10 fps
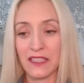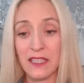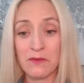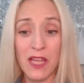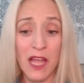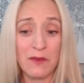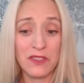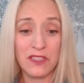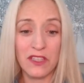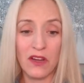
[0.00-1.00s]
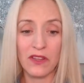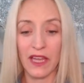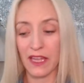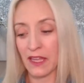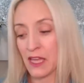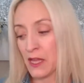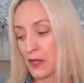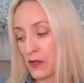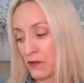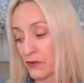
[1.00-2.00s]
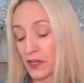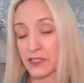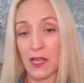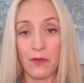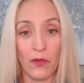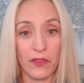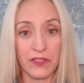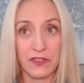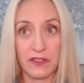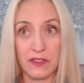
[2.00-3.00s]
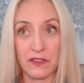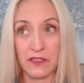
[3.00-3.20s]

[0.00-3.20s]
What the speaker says: Because sometimes, like, for example, this